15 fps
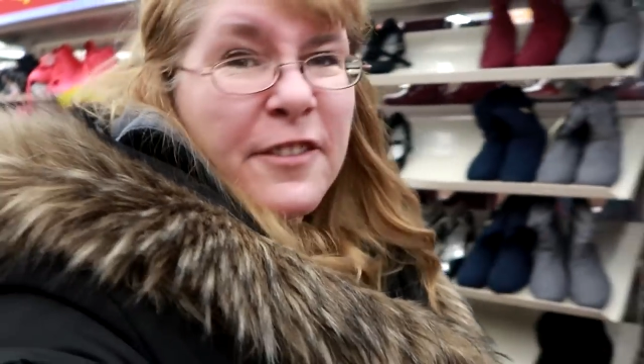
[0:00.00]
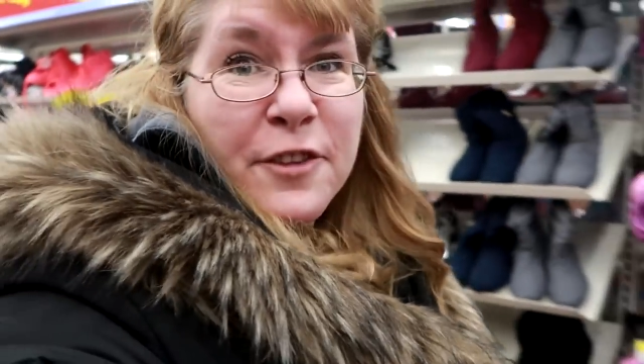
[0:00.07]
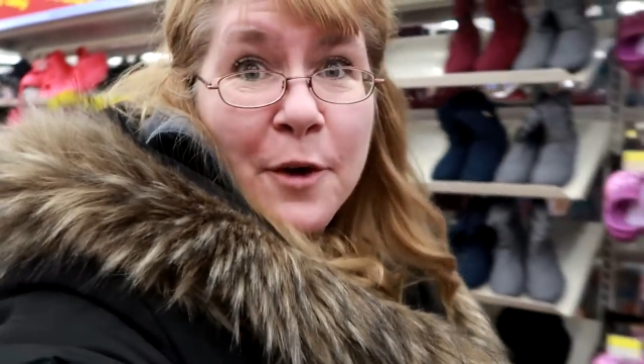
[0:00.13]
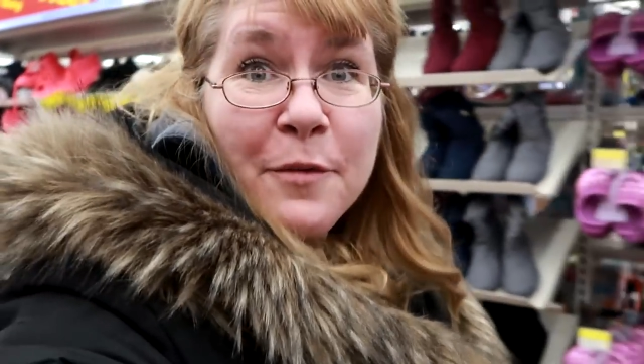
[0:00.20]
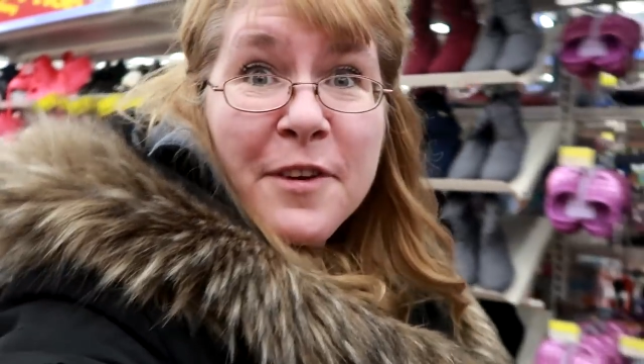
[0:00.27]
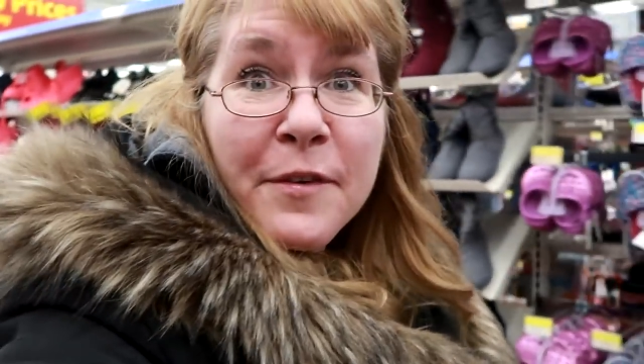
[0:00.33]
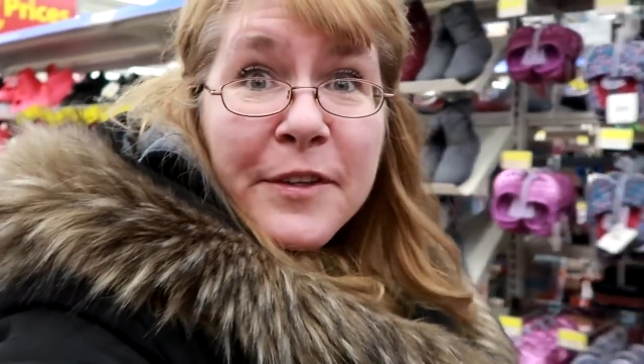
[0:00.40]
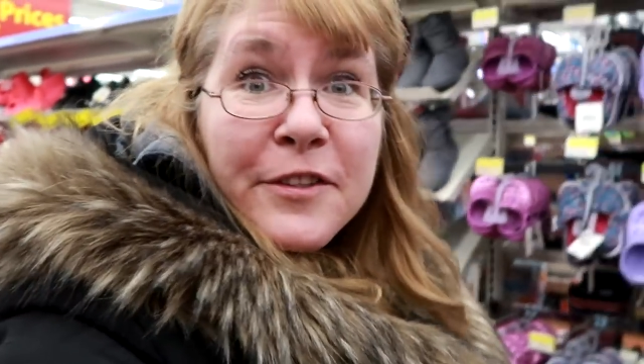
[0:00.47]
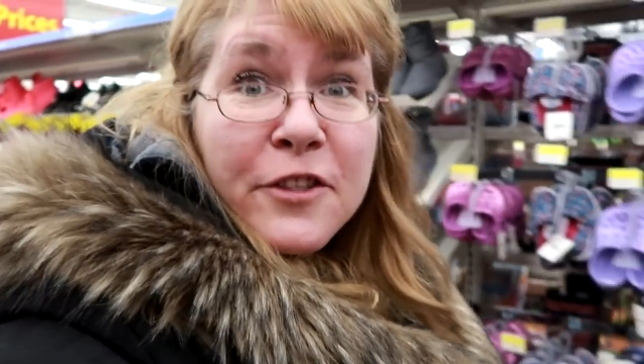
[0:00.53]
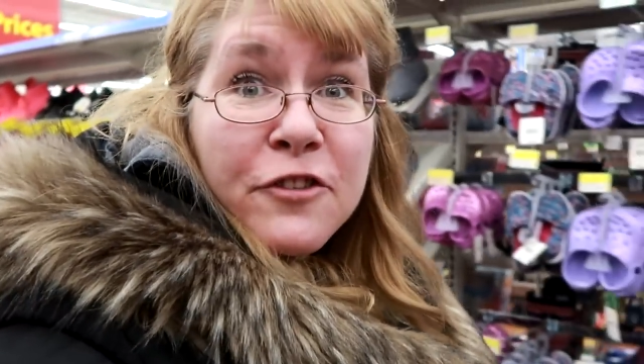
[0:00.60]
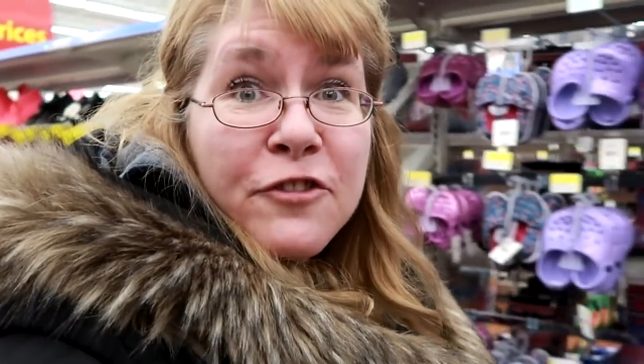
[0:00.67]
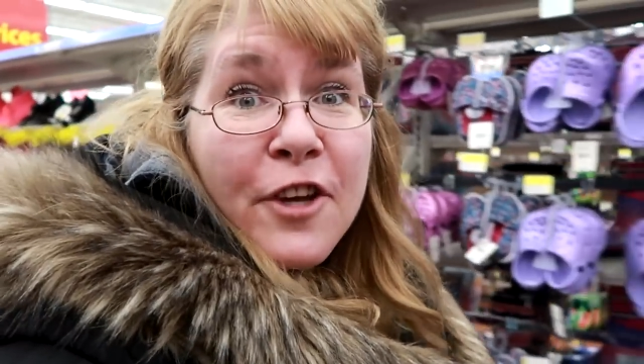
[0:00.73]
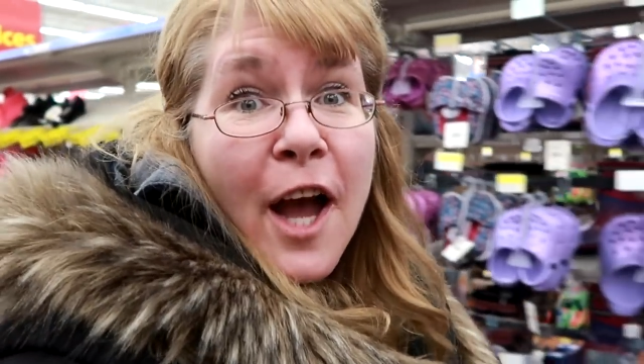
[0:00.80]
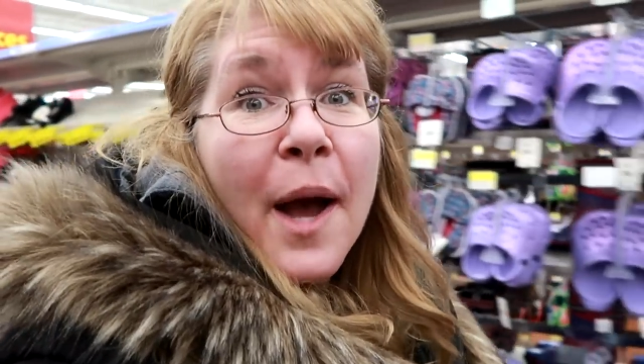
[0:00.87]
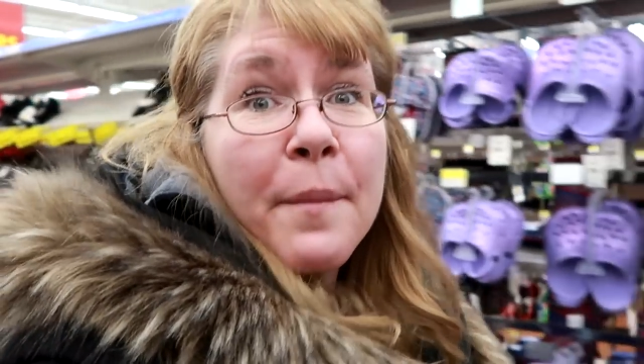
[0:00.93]
Sophie wants
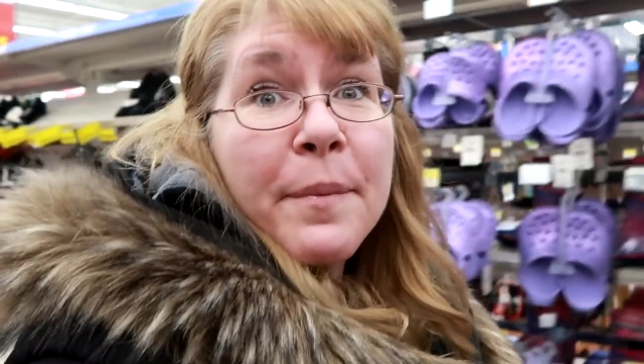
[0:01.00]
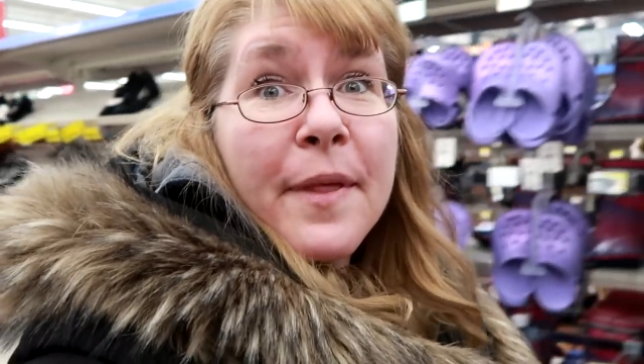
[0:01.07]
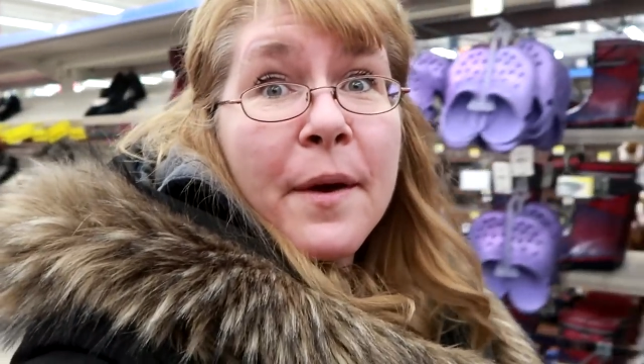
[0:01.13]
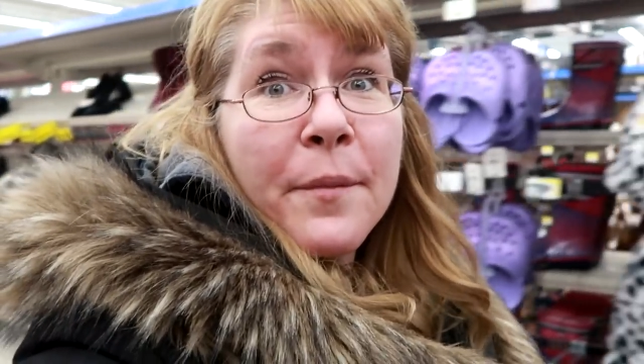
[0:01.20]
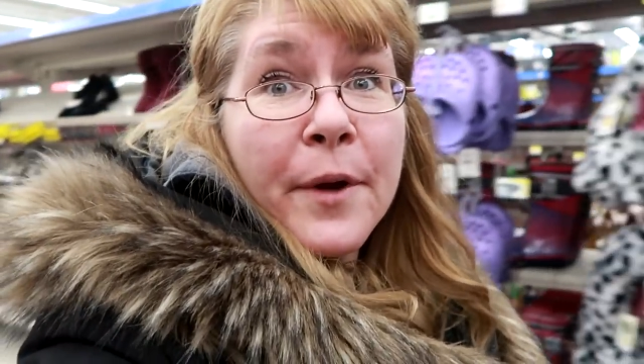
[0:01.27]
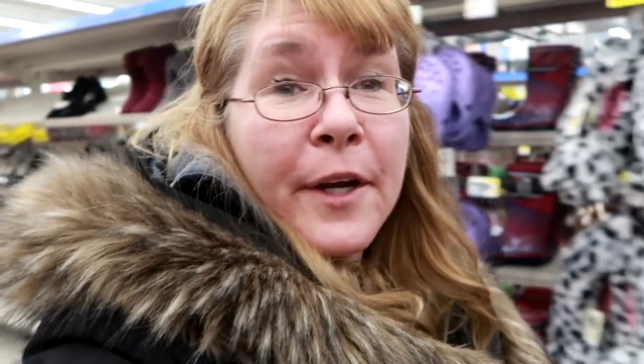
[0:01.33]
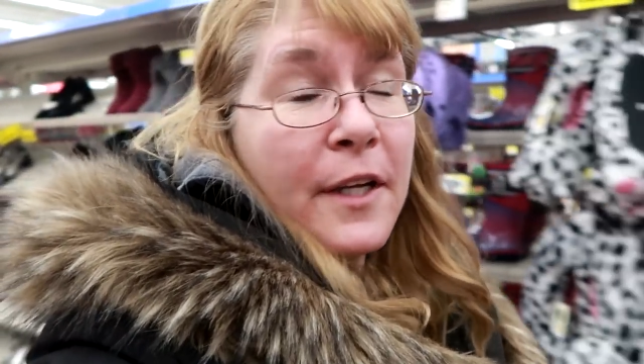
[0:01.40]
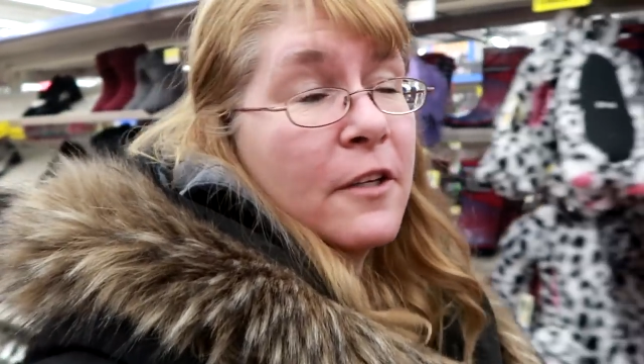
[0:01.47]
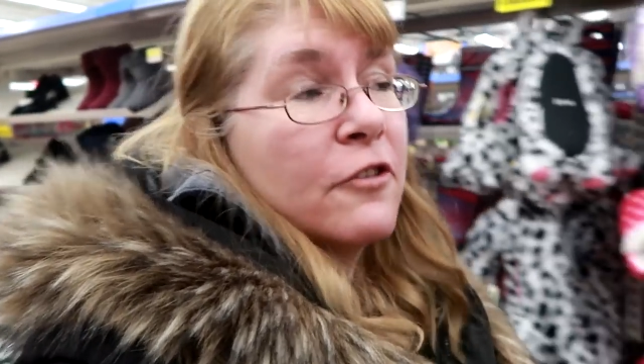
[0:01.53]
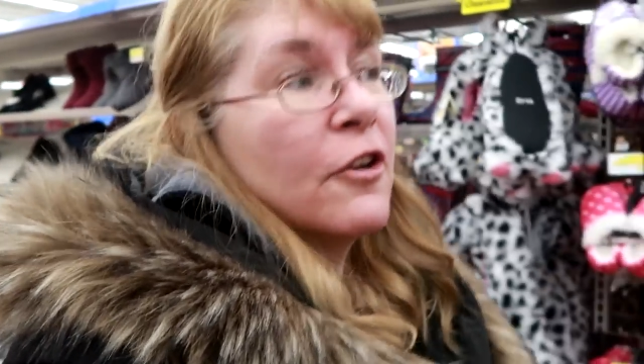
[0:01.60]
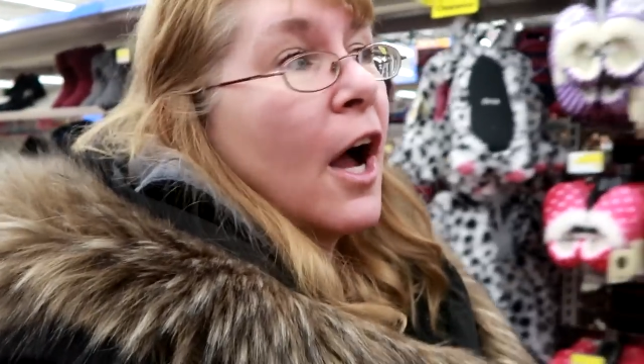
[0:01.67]
to shop, then we're gonna